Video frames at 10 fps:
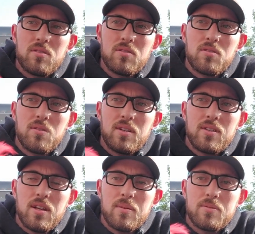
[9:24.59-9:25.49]
So I
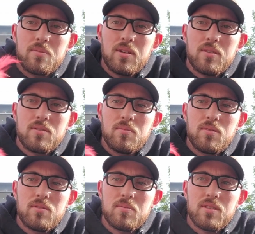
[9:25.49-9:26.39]
tied up some custom
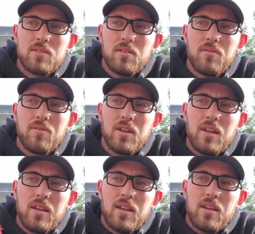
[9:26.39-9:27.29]
ones myself,
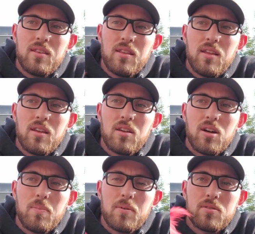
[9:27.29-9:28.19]
and the
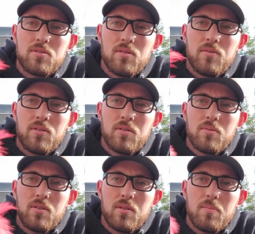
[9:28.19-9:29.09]
copper silver
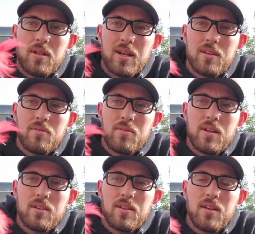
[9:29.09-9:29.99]
with the black and
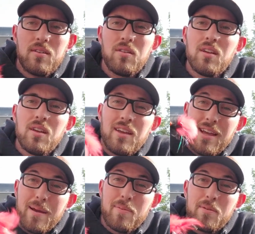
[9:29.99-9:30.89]
red tail
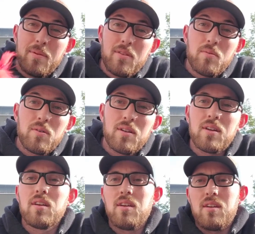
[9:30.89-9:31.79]
happened to be the
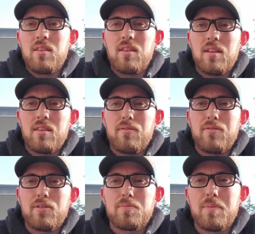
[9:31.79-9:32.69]
one that the
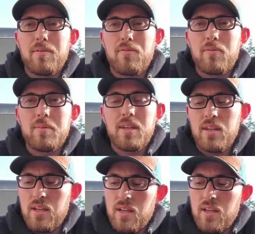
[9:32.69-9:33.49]
fish bit for me.